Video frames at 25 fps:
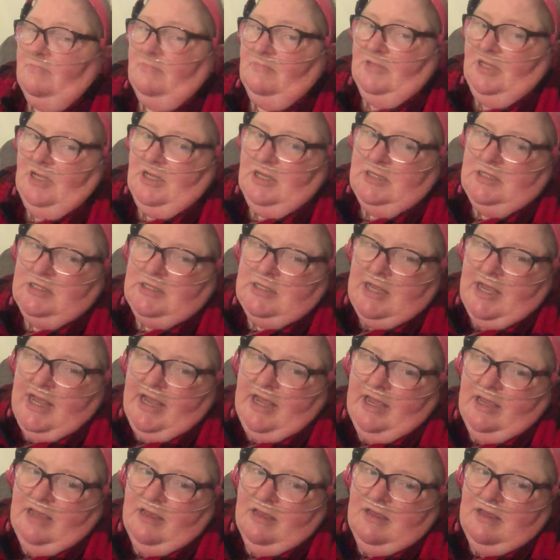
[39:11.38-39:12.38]
It's
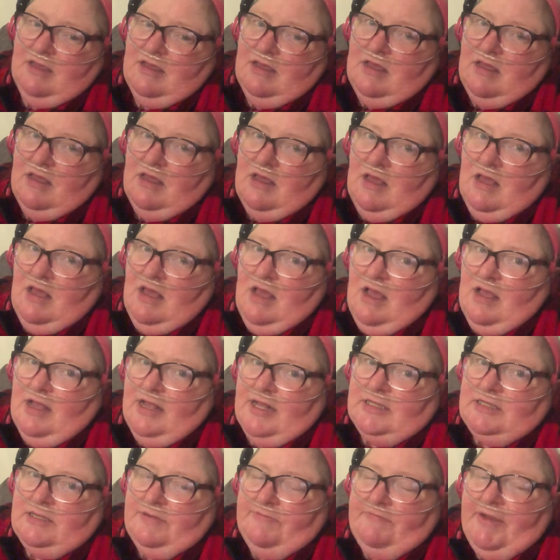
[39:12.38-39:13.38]
like,
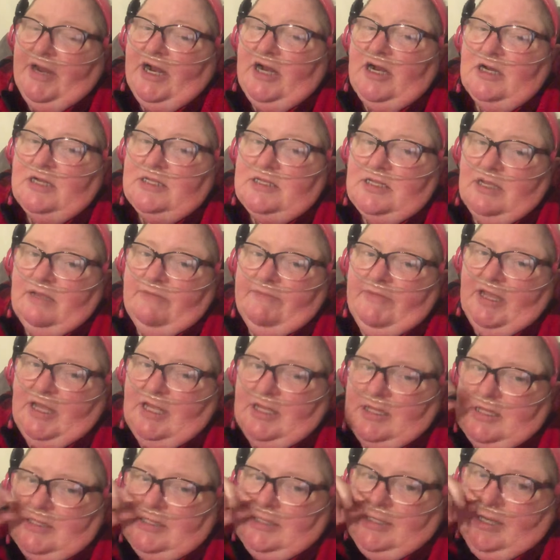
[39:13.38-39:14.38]
it's embarrassing
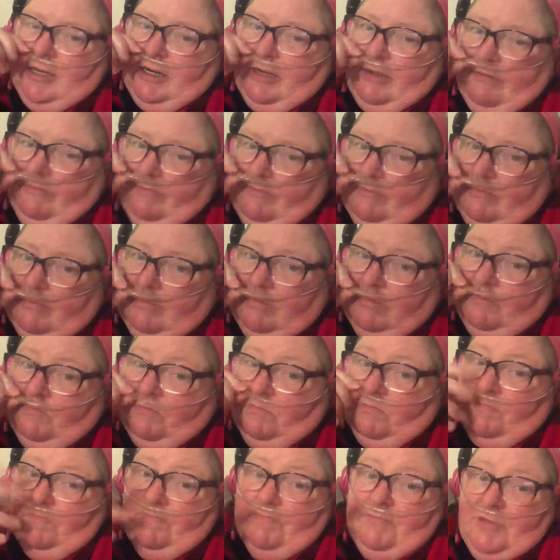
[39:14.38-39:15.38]
because, you're
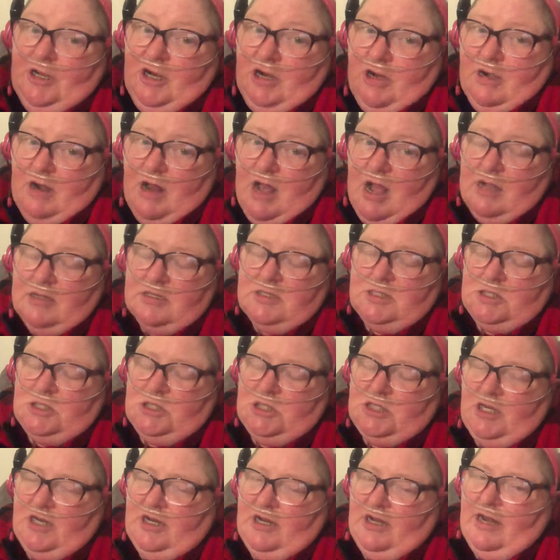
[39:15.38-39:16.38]
on
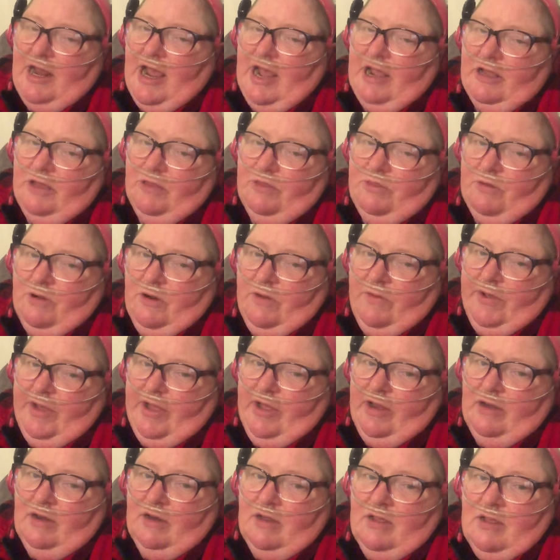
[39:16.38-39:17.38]
oxygen, and now you throw
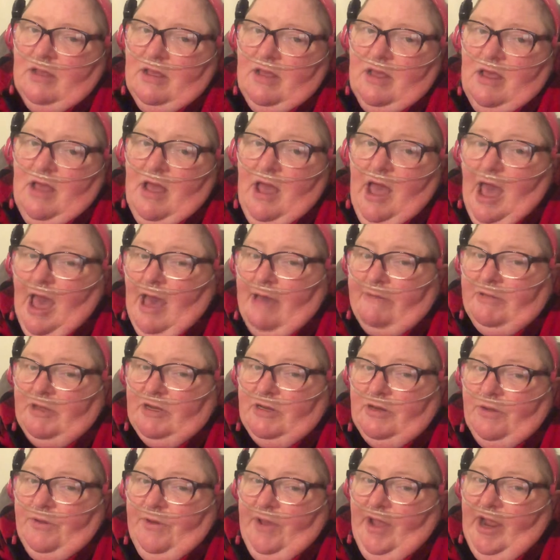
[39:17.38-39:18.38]
in
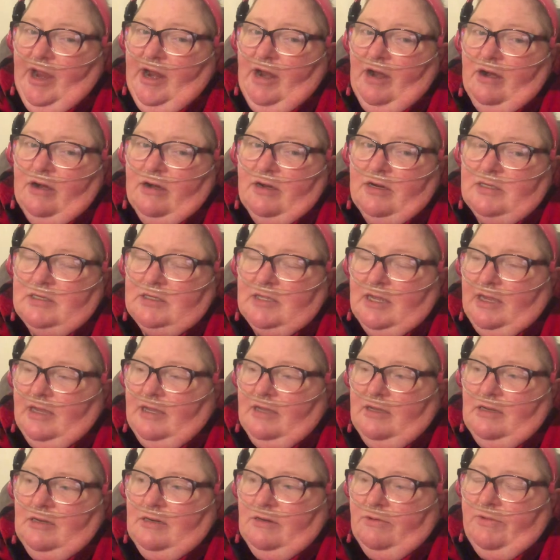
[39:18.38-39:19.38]
having no hair. It's
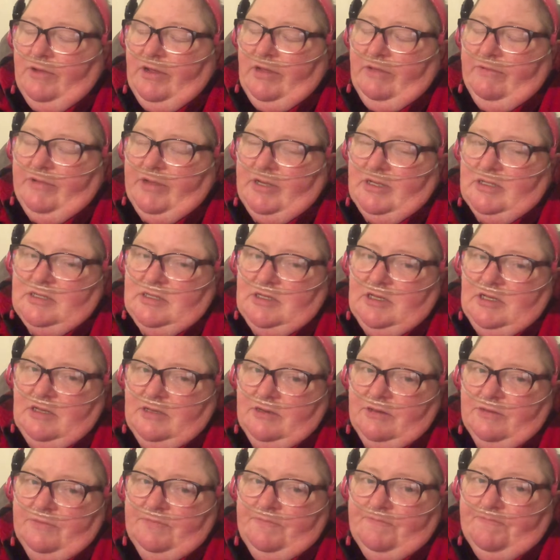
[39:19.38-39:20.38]
like you don't want anybody to see you.